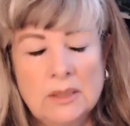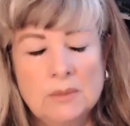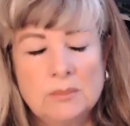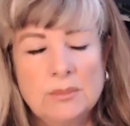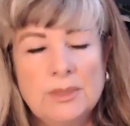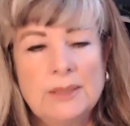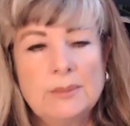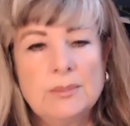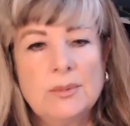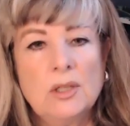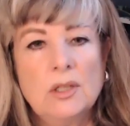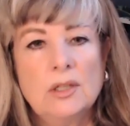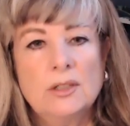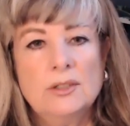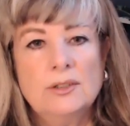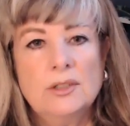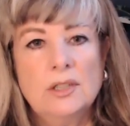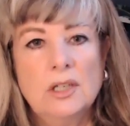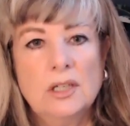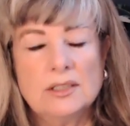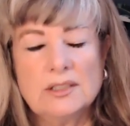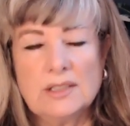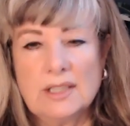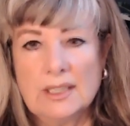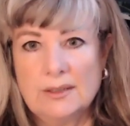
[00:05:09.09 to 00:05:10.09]
People are
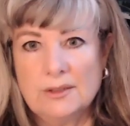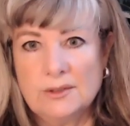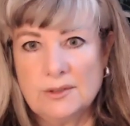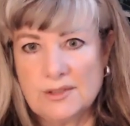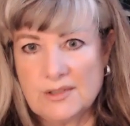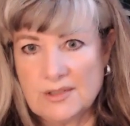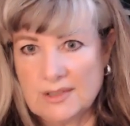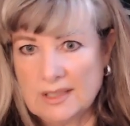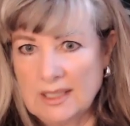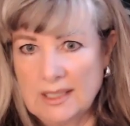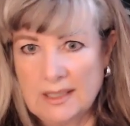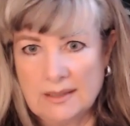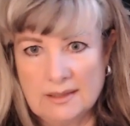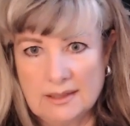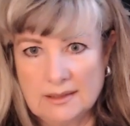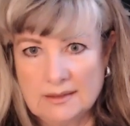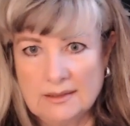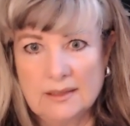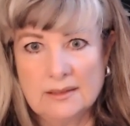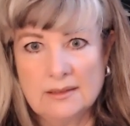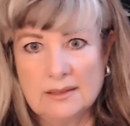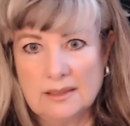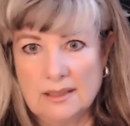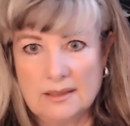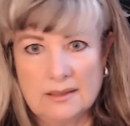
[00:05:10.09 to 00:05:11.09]
not understanding
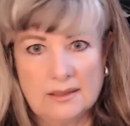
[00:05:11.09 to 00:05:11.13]
that